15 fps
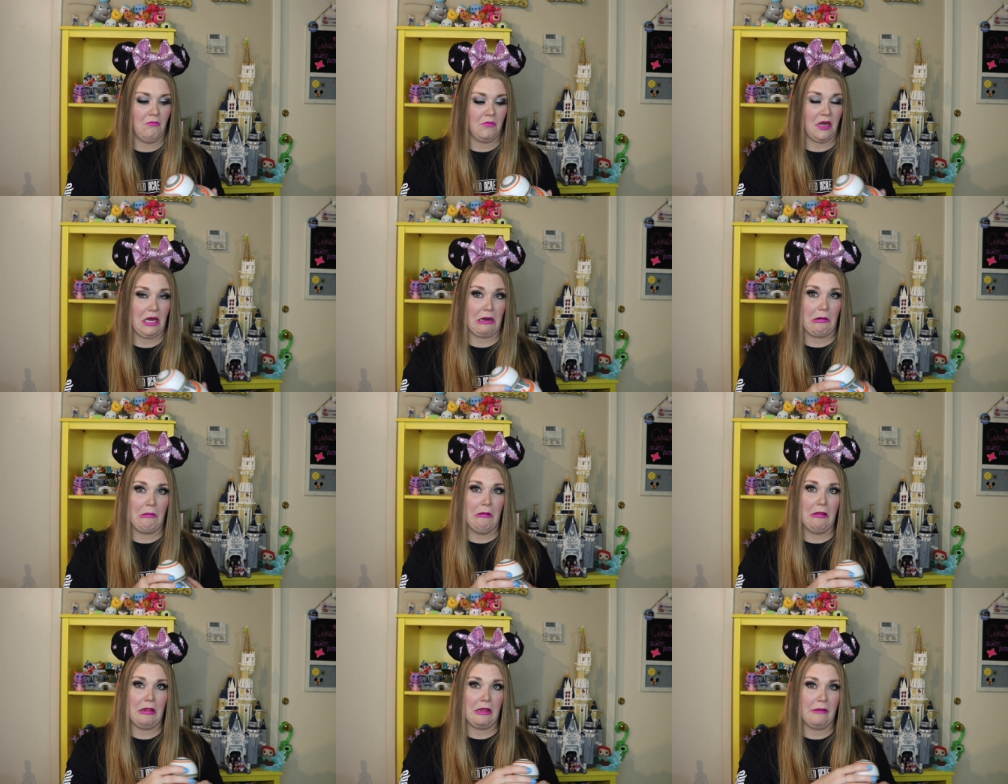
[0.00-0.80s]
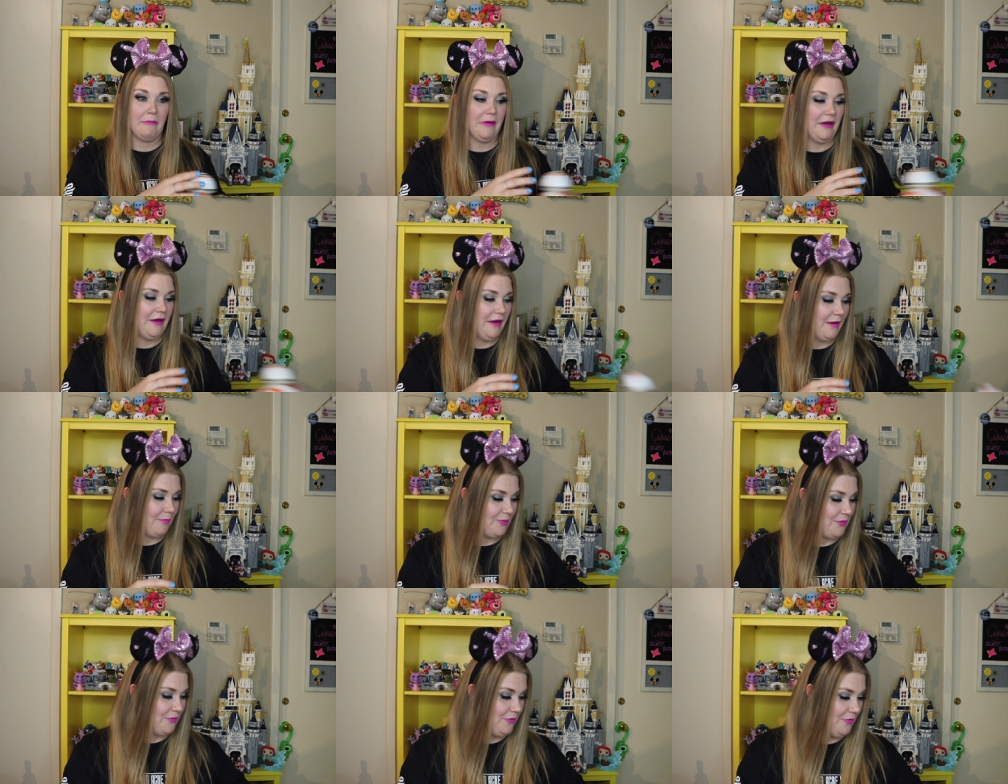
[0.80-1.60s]
Gotta oil him
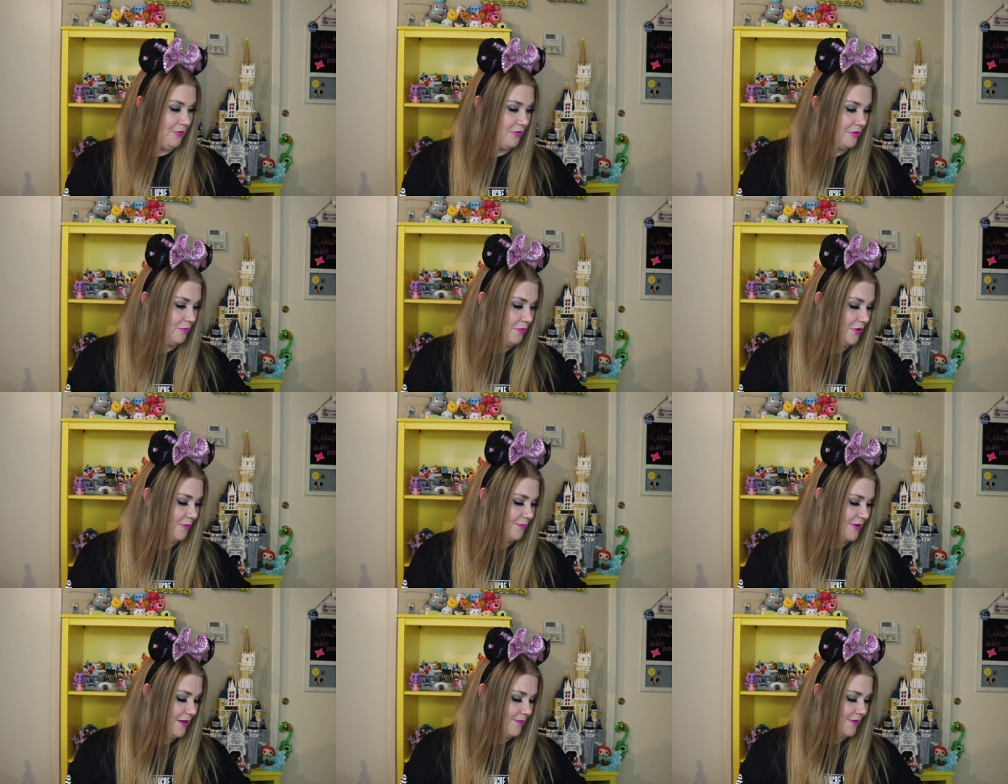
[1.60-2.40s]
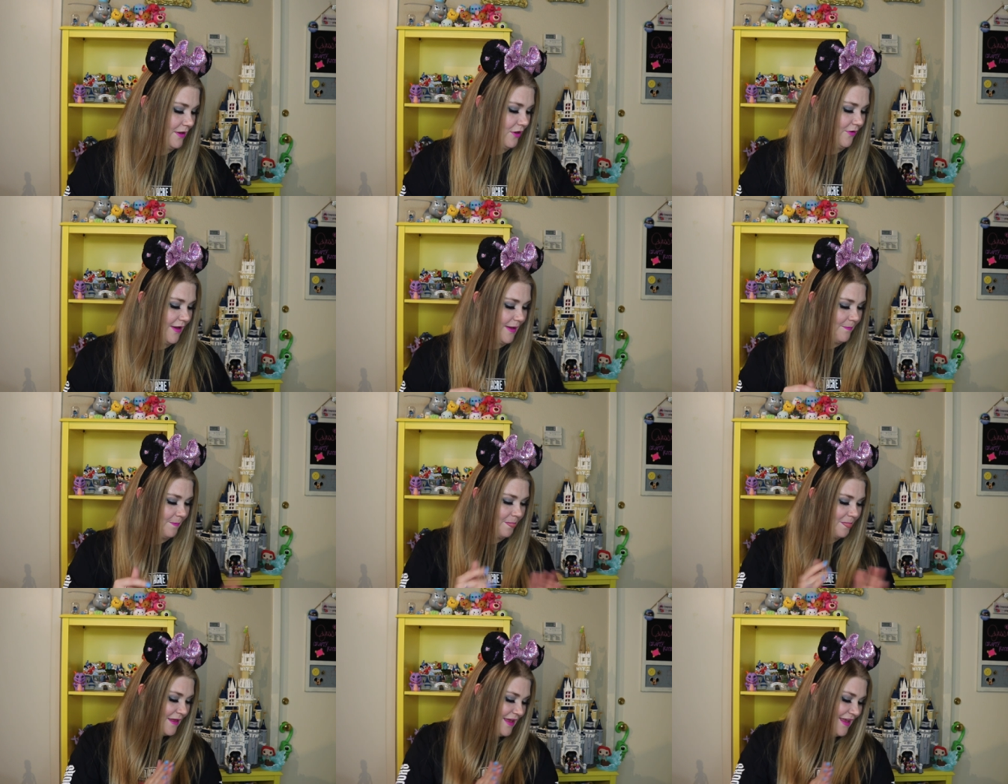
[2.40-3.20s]
up. Ooh, poor BB. Okay.